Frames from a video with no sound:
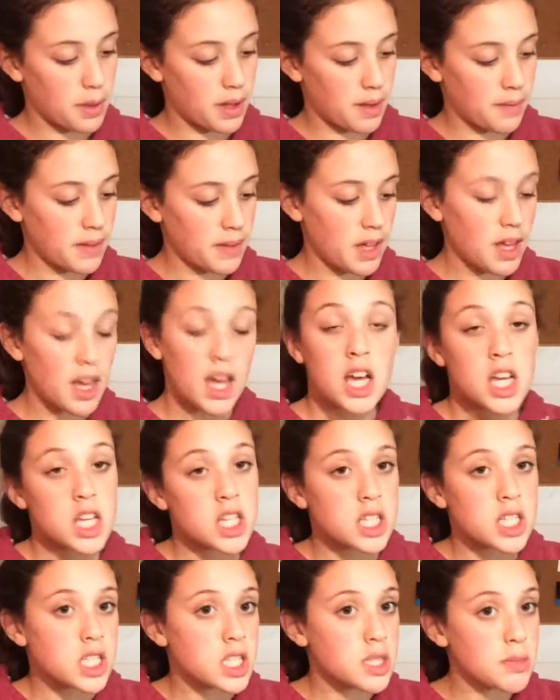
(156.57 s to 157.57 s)
but
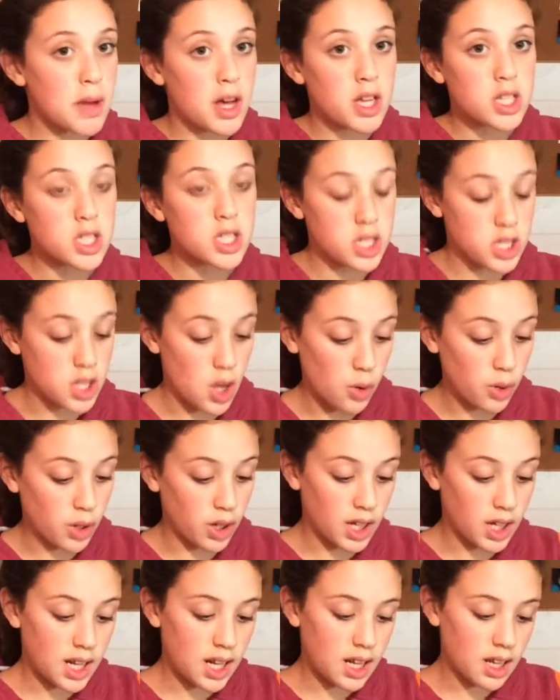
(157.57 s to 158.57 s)
it smells so
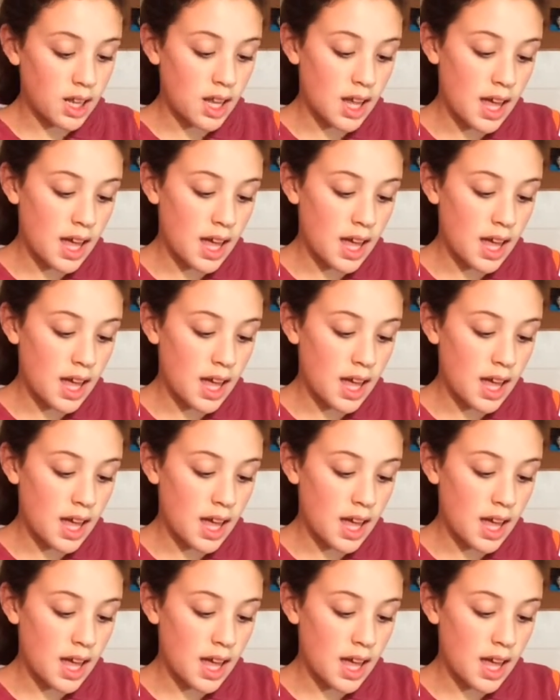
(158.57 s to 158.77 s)
good